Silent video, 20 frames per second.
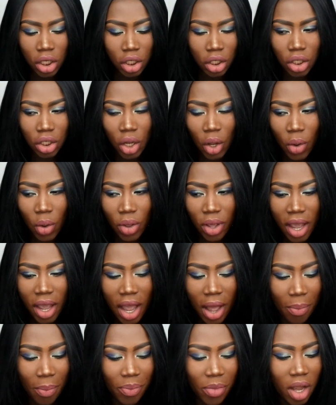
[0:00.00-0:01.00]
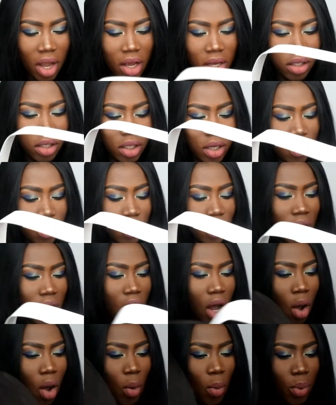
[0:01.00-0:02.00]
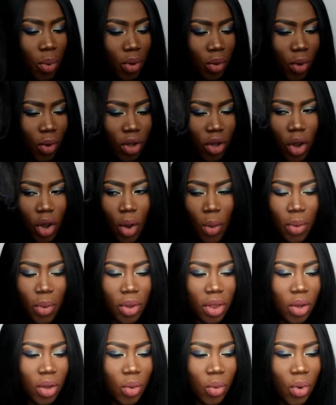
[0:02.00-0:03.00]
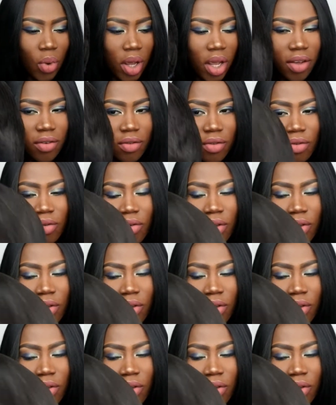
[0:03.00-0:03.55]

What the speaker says: So yeah, so when you open the wig,